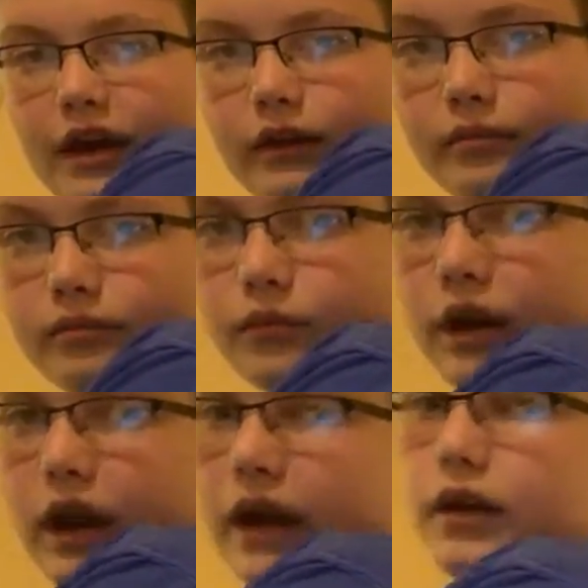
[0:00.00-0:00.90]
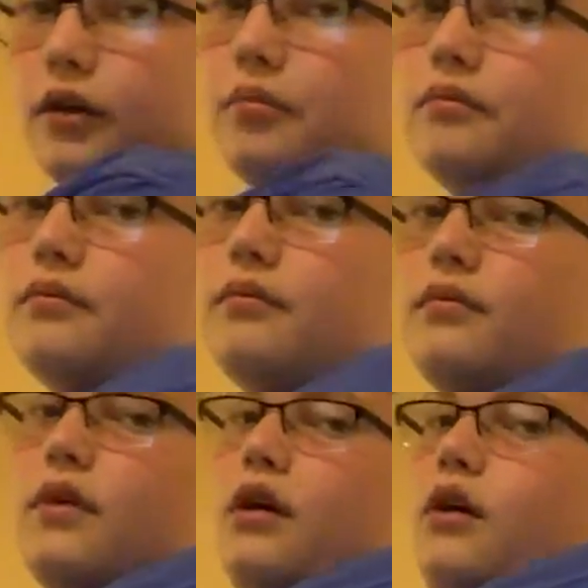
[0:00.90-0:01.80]
when I get up.
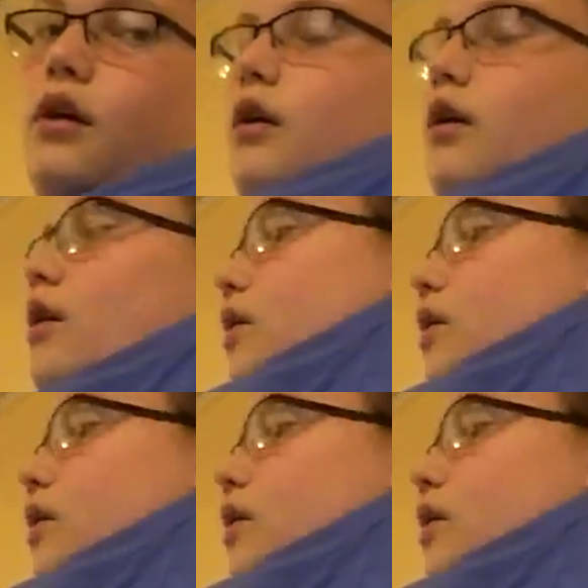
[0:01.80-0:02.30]
I'm